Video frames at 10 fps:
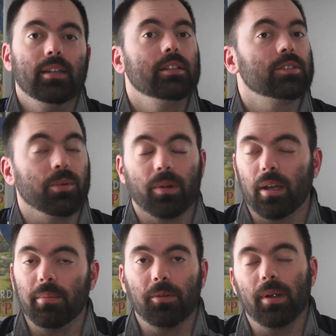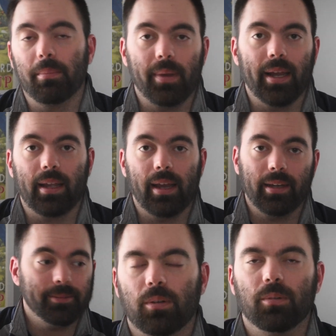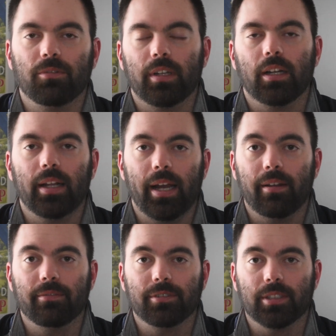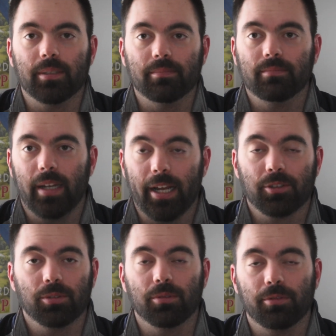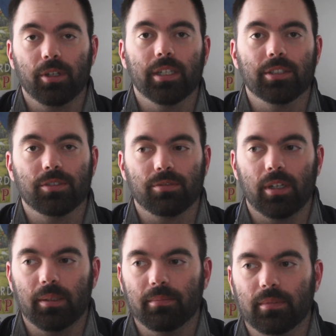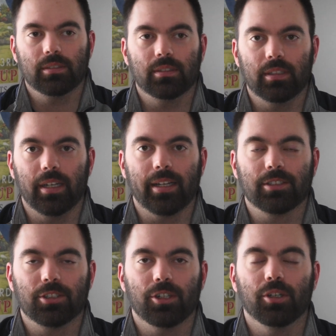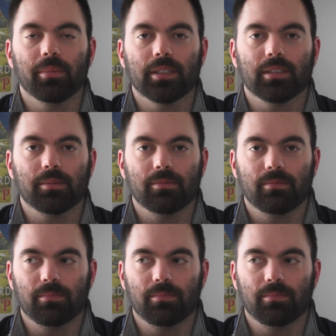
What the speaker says: So we're gonna be right back at it. Hopefully I'll have some actual footage from the next tournaments